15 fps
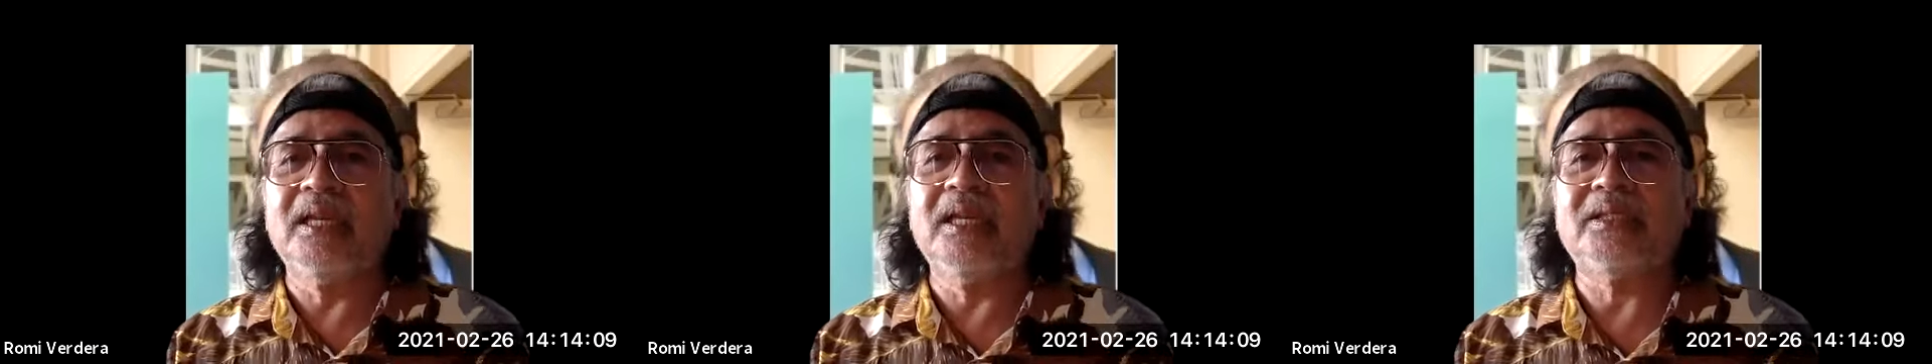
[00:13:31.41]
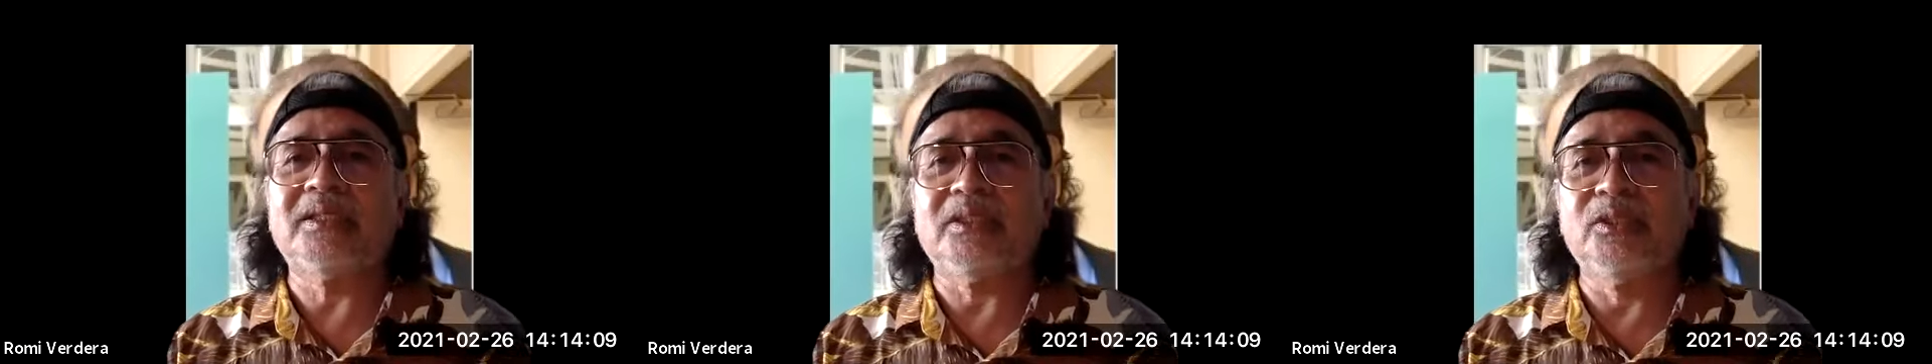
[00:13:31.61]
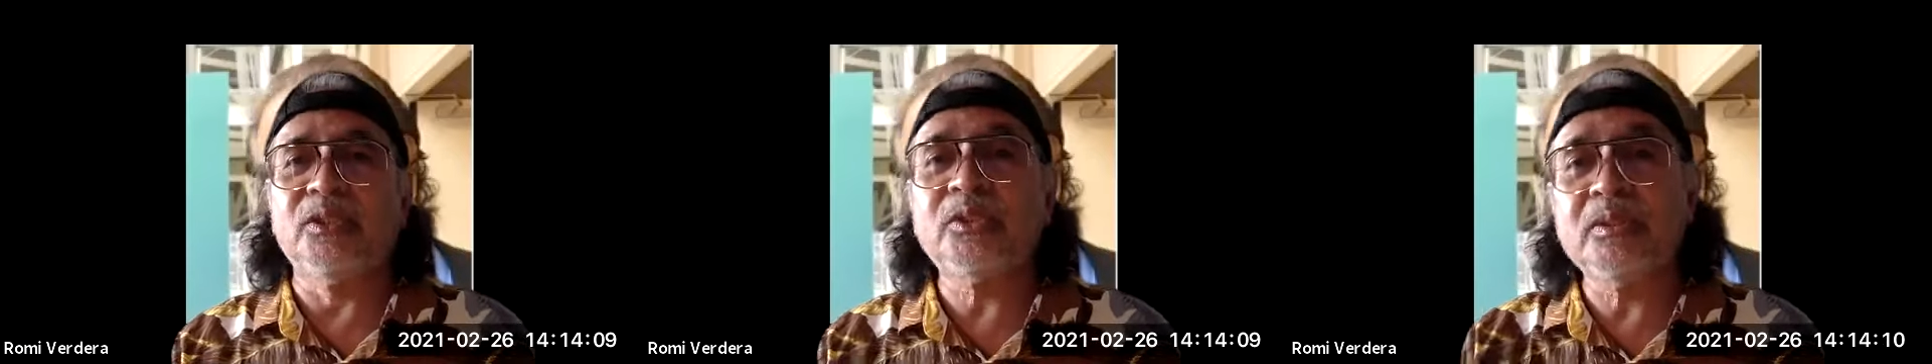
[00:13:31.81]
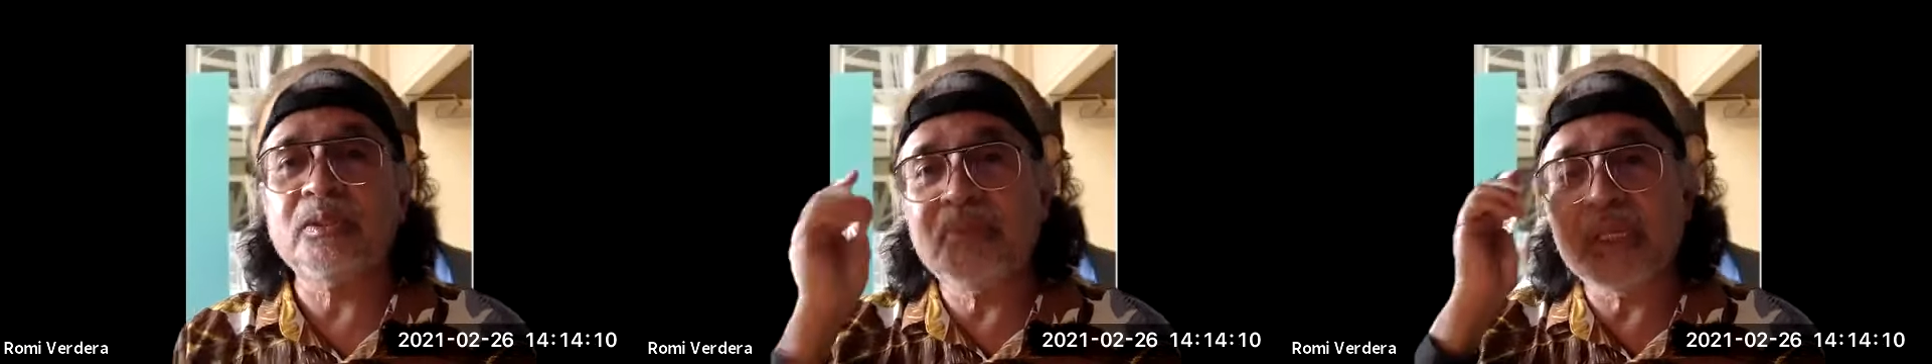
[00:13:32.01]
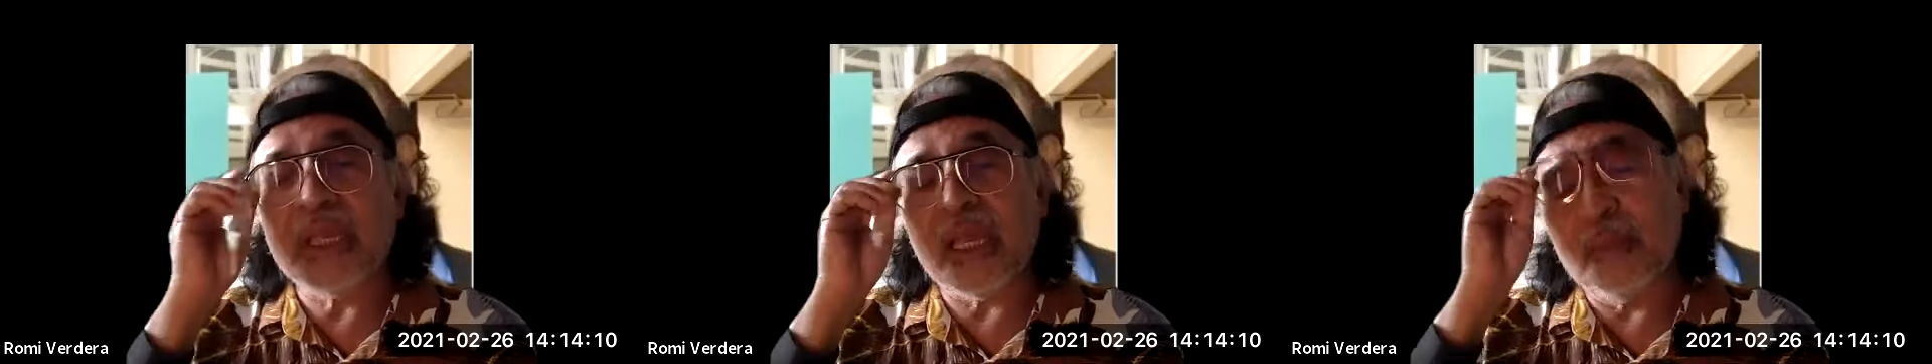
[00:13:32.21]
is you should
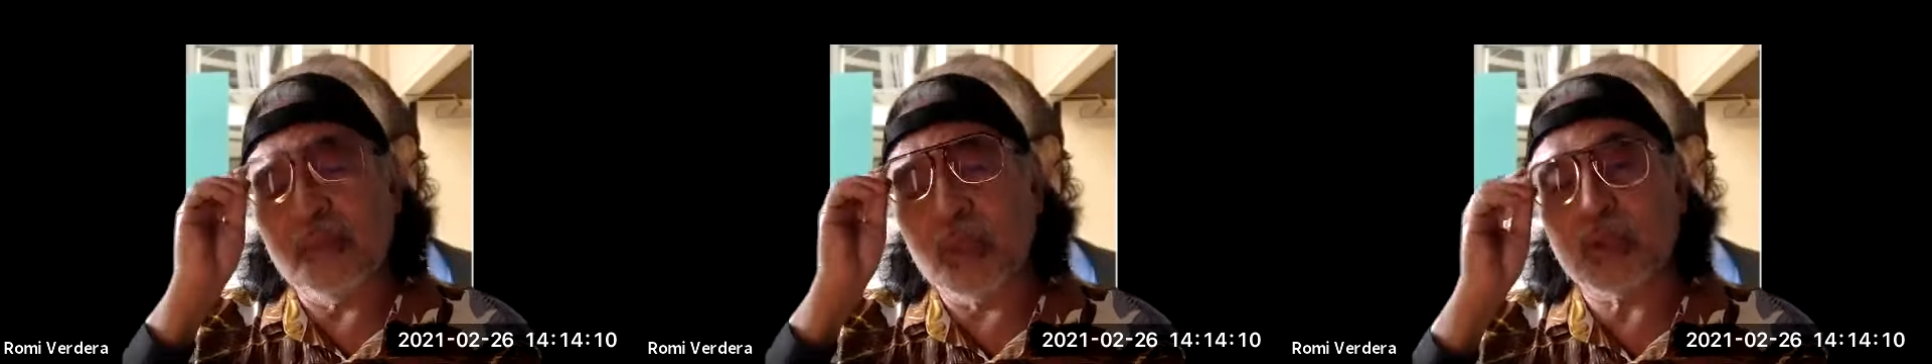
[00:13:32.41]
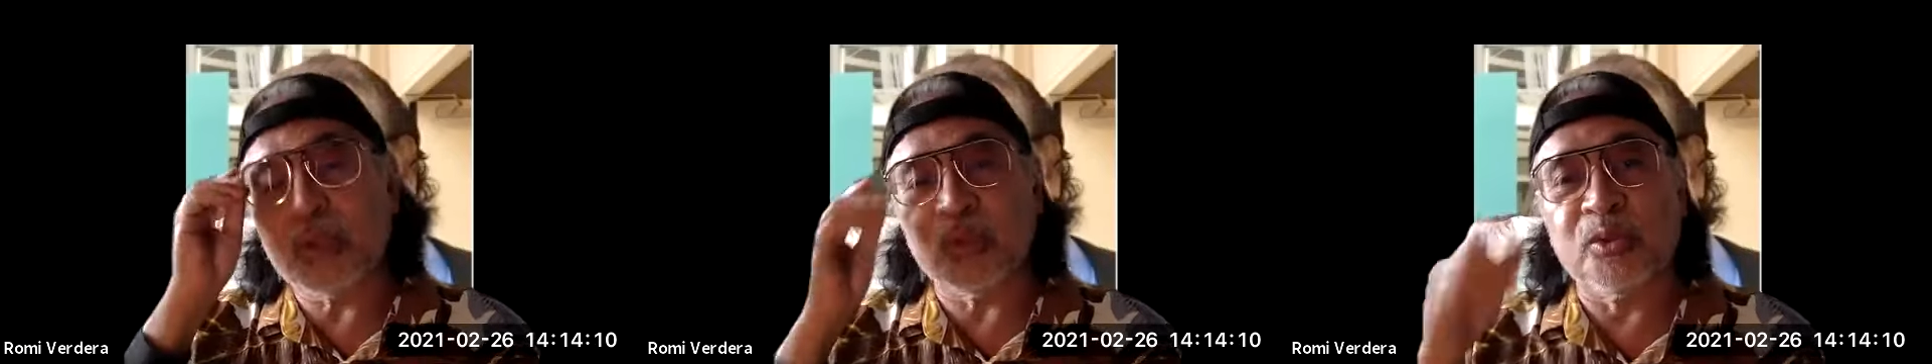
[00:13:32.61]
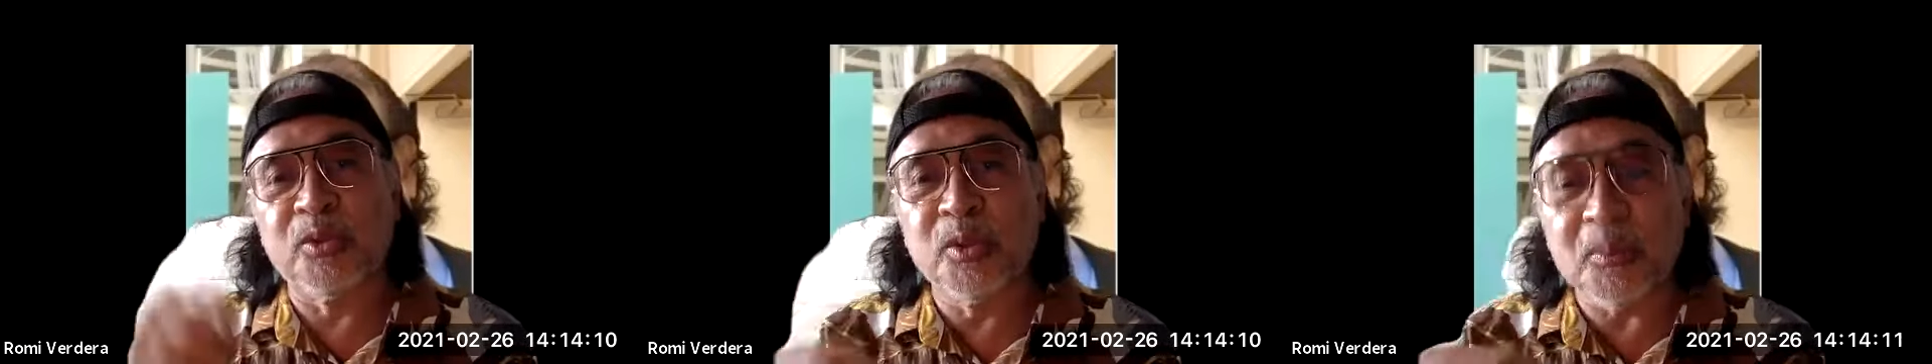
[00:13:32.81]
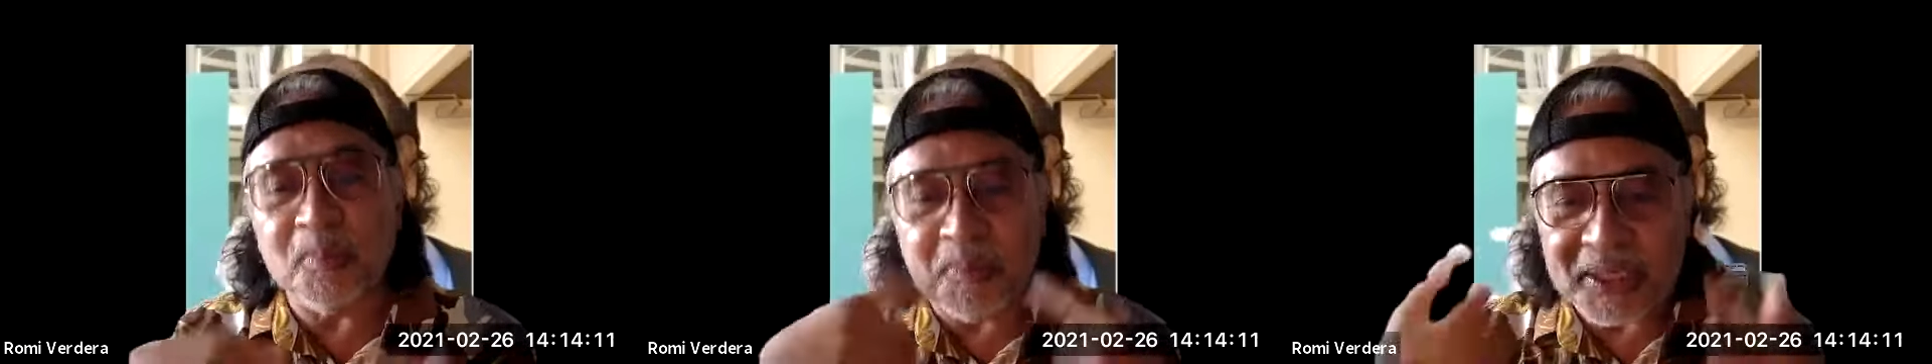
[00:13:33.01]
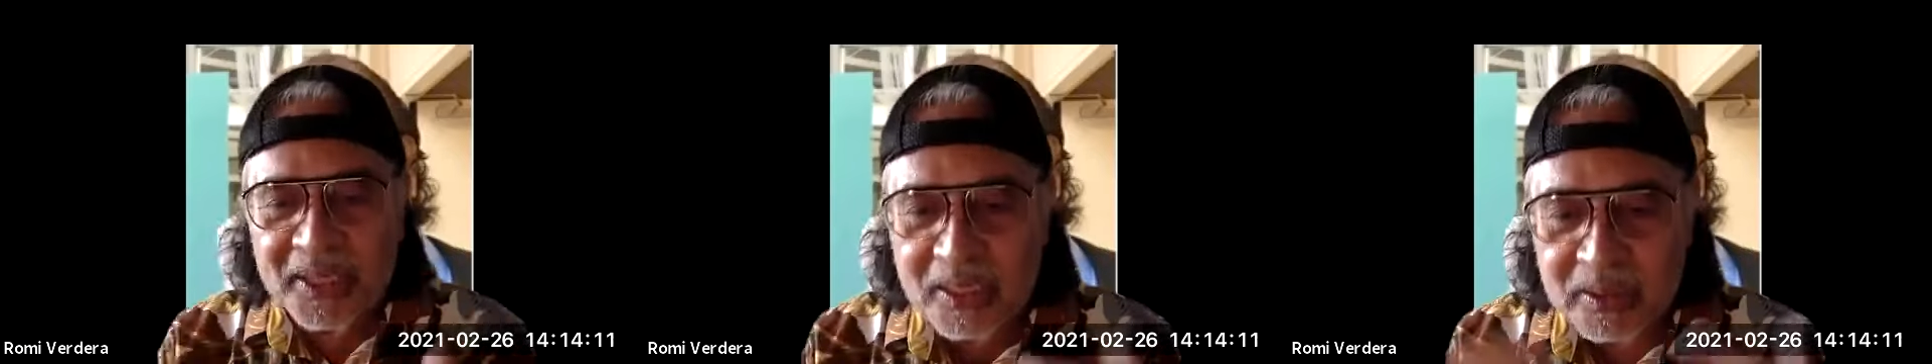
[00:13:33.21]
be able to
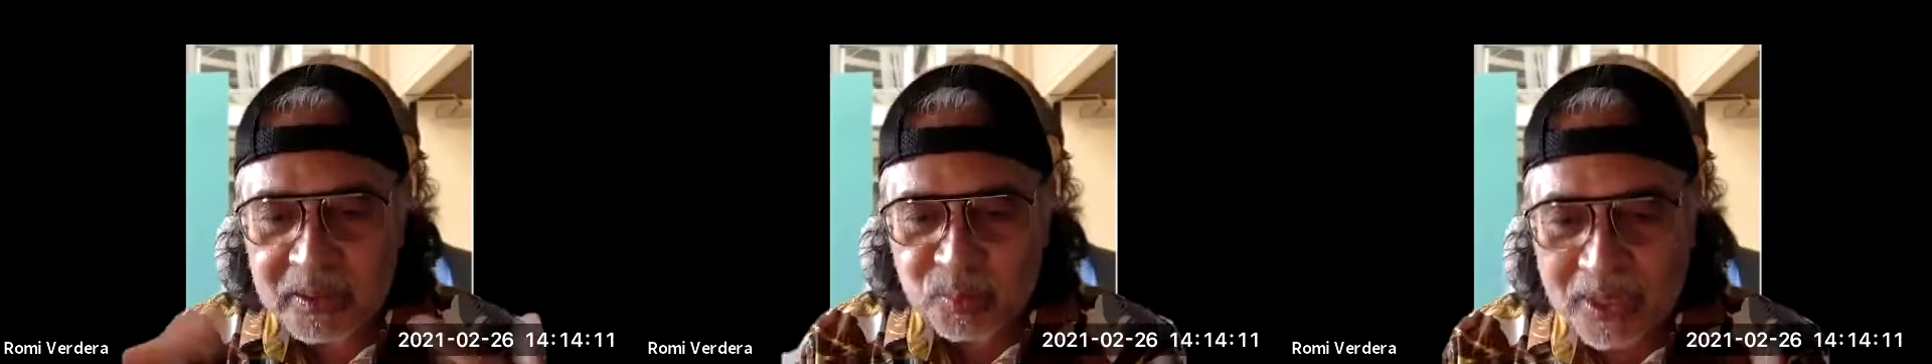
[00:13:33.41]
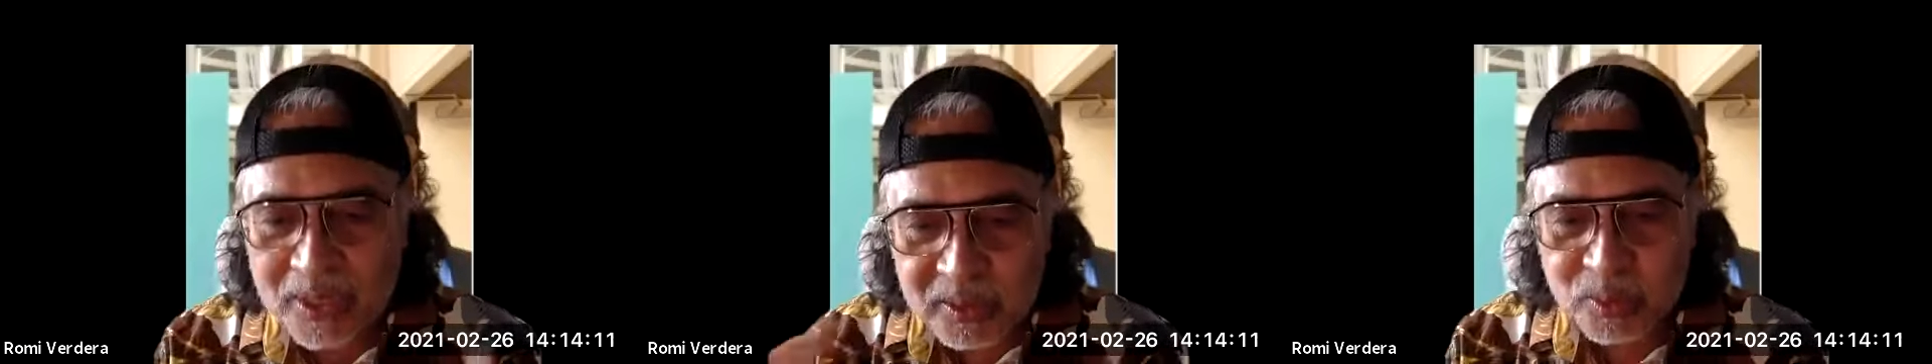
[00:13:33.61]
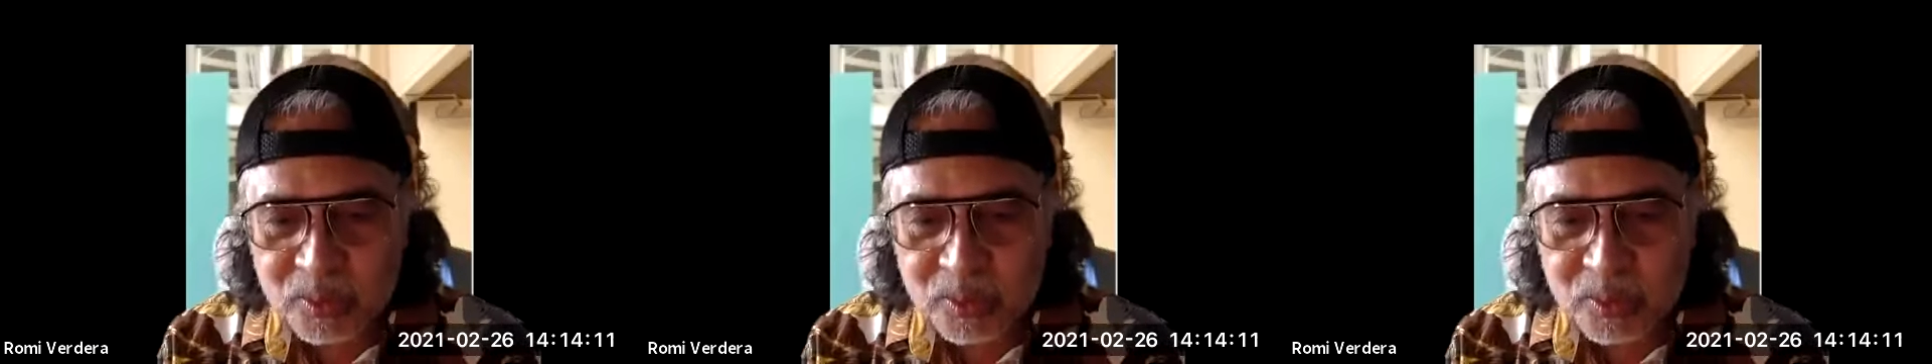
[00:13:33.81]
duplicate what